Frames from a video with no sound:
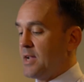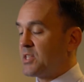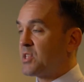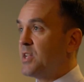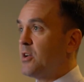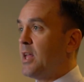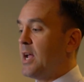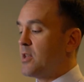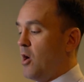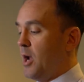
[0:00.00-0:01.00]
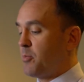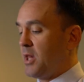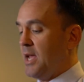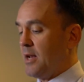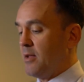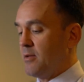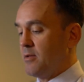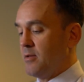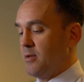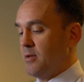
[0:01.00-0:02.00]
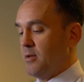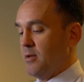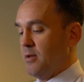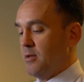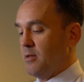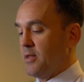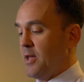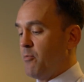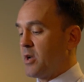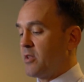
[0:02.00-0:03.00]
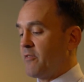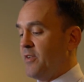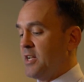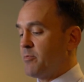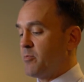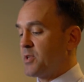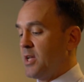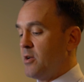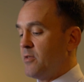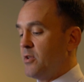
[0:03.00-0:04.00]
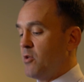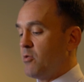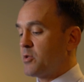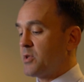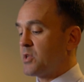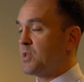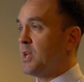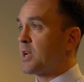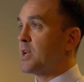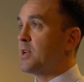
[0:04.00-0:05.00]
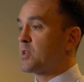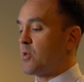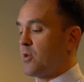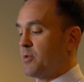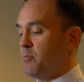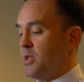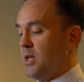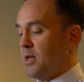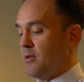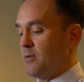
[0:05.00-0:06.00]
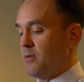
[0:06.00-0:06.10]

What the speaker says: I still had not played. Then one of the defensemen was hit on the nose with a stick and it started to bleed.